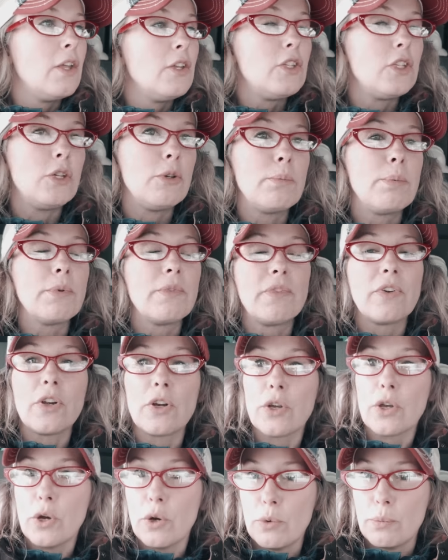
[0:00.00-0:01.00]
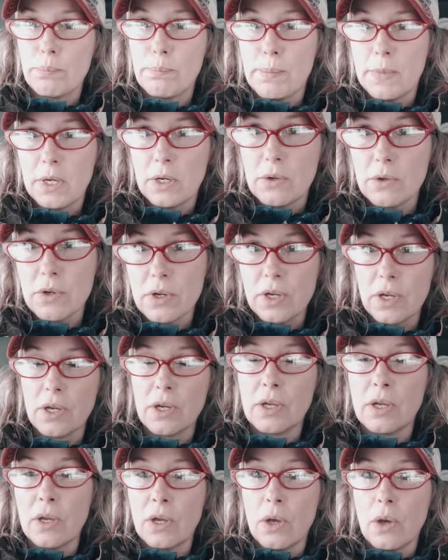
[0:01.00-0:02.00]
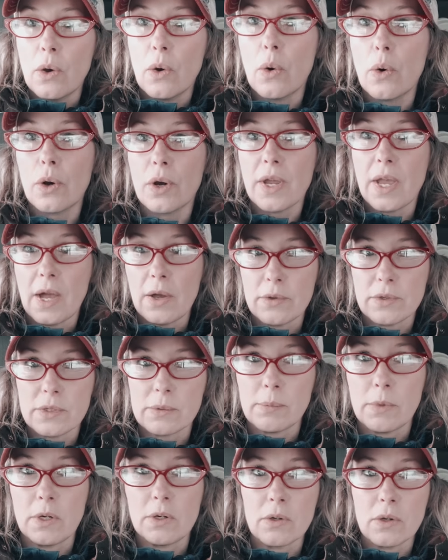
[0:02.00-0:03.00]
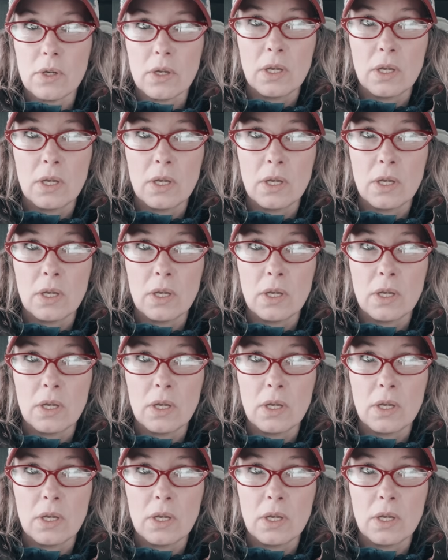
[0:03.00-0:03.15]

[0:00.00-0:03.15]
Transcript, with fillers: Do you prefer goat milk or cow's milk?